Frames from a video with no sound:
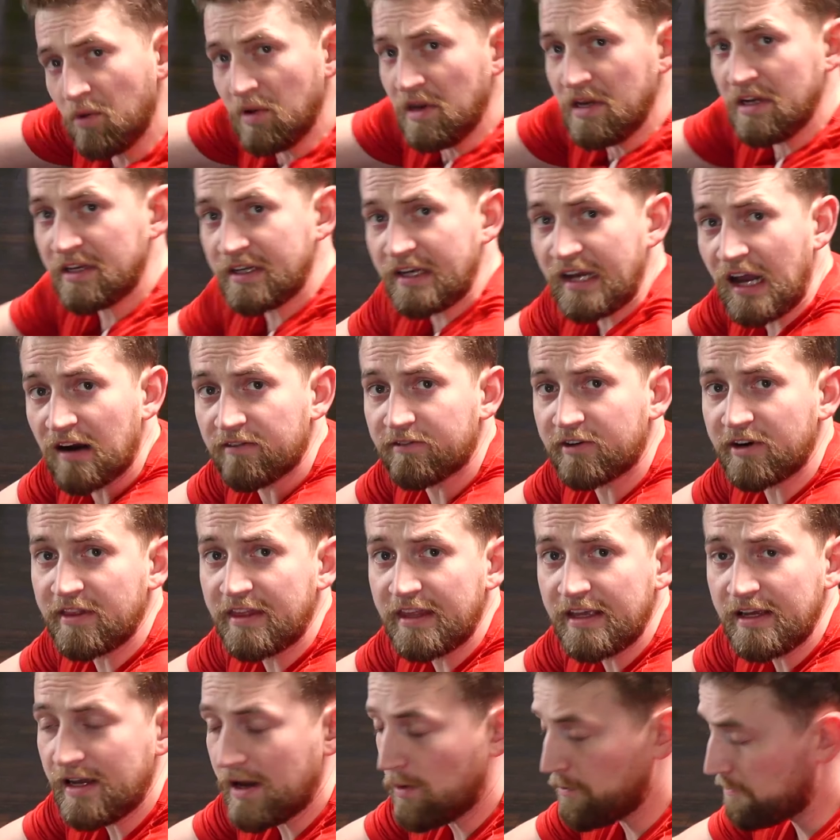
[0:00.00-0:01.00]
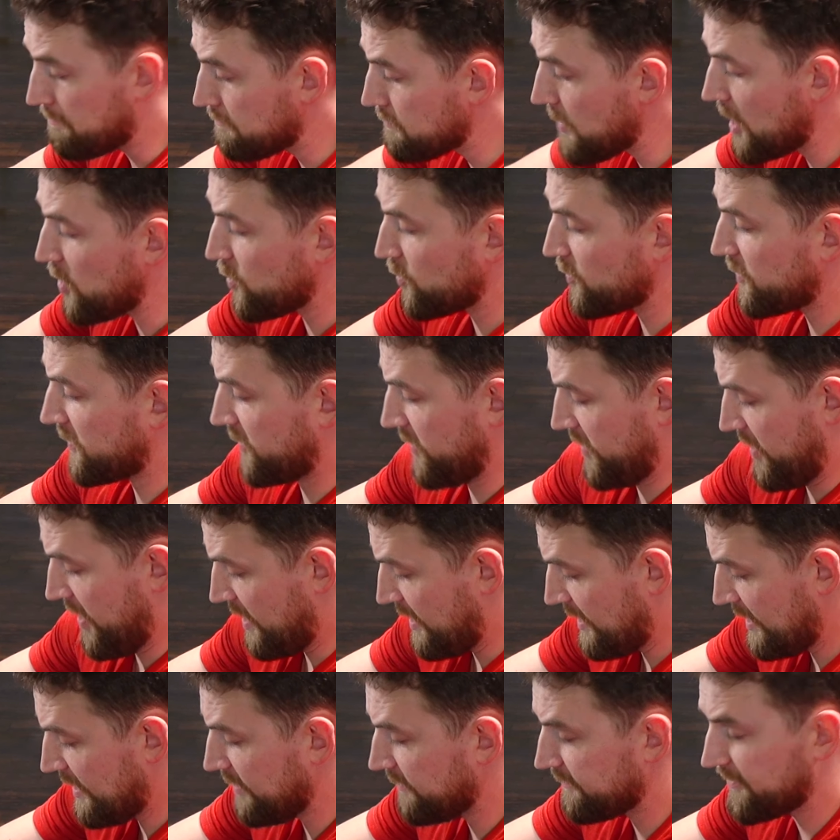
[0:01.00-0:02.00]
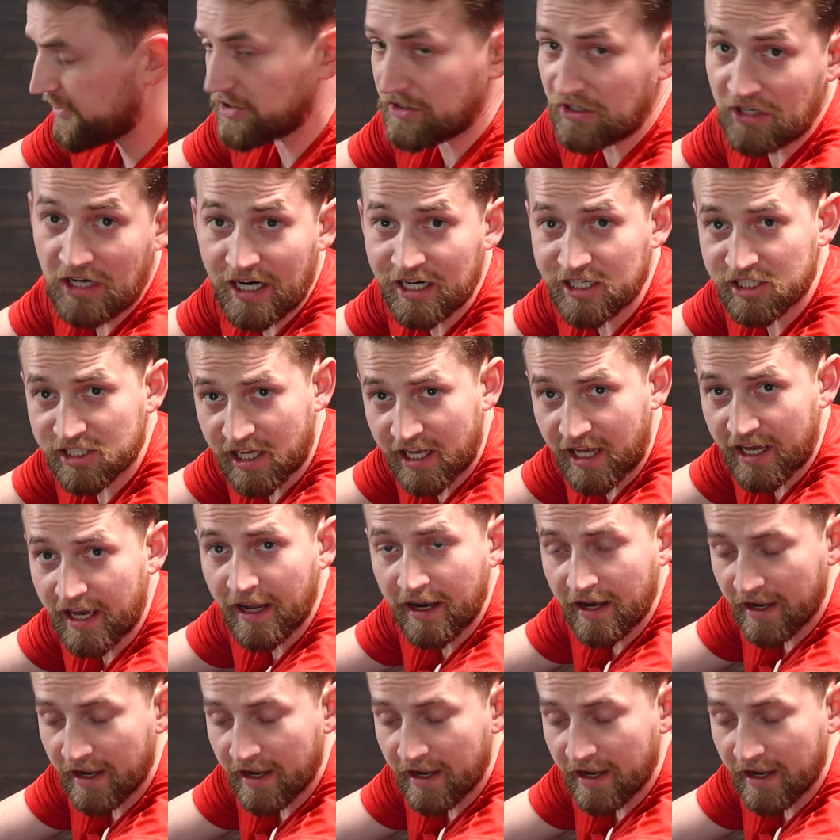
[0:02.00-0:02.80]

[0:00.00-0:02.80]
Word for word: We need to cover the mouth of the trash can.